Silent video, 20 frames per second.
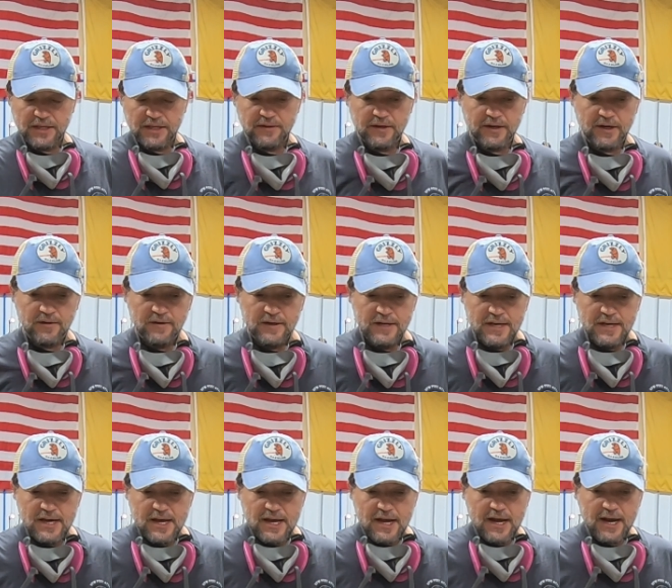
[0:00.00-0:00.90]
in there,
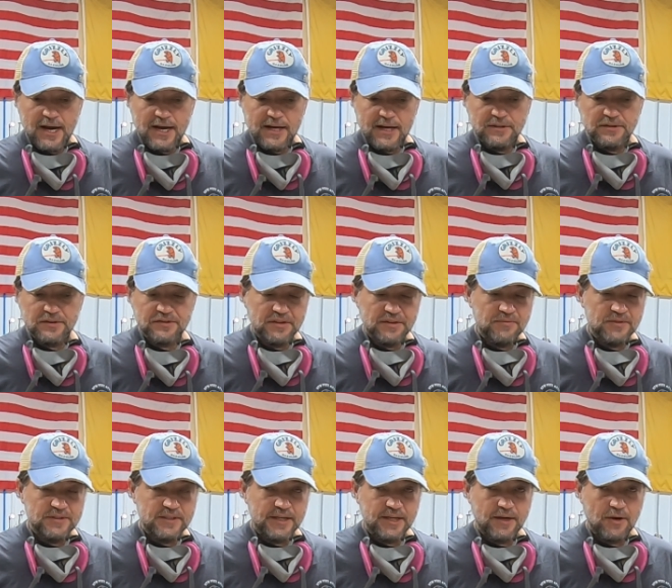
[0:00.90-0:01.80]
and just leave the
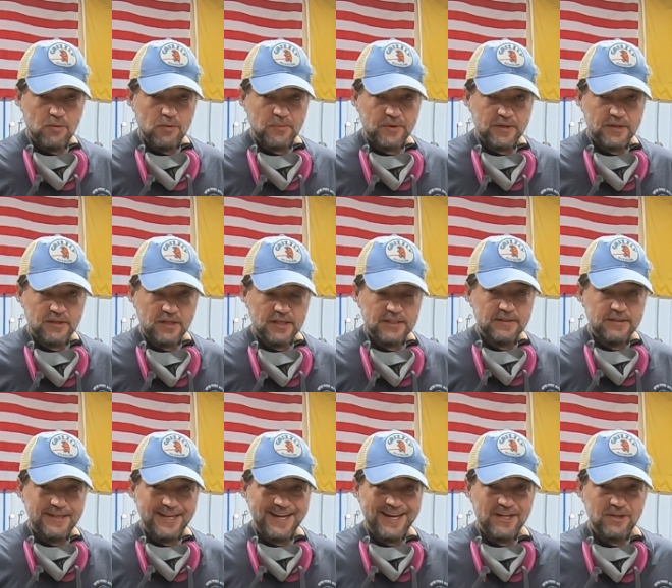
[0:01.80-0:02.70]
tank open and let
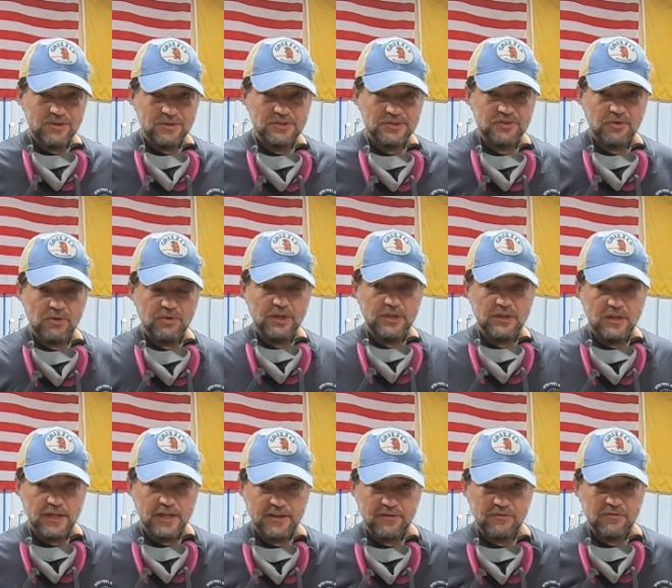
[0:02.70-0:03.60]
the air
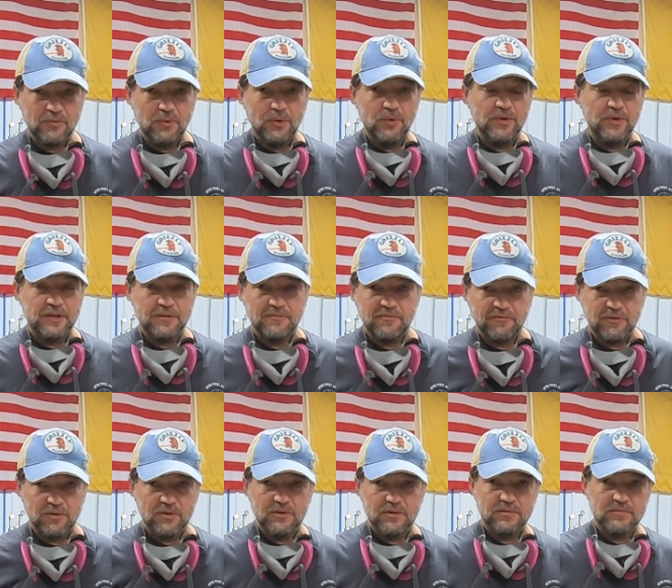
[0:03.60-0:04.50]
circulate through it
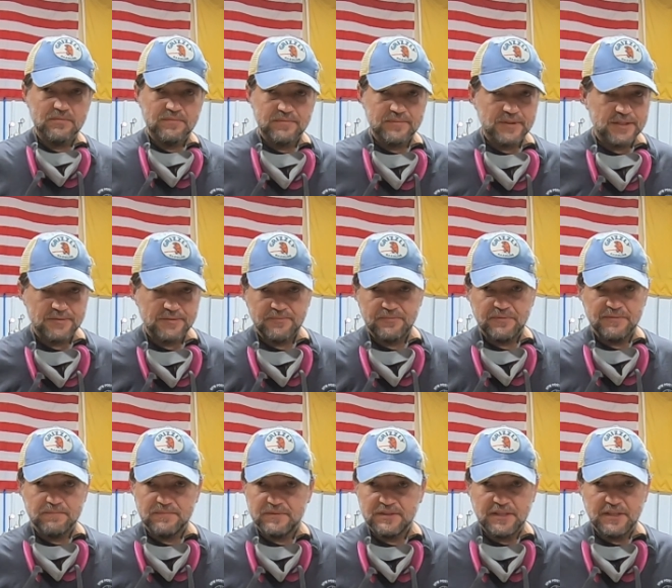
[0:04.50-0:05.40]
for
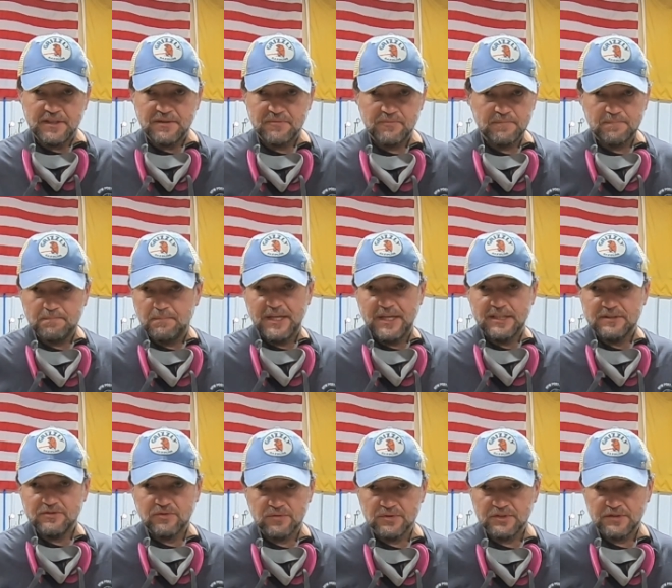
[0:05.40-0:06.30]
10
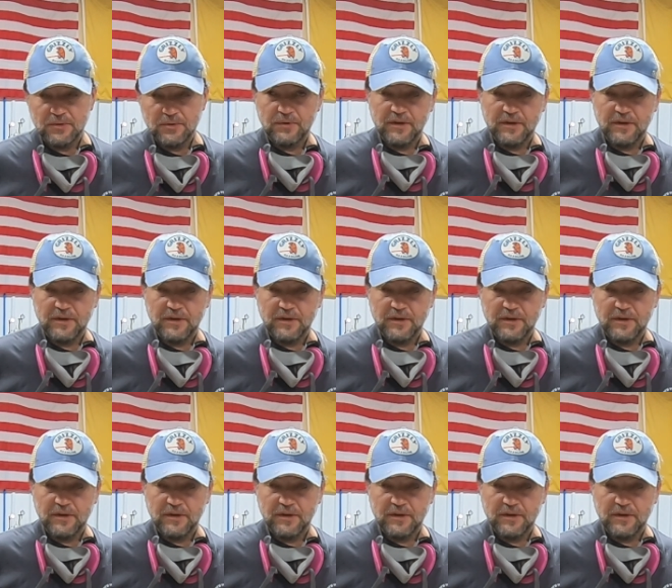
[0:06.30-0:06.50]
minutes or so,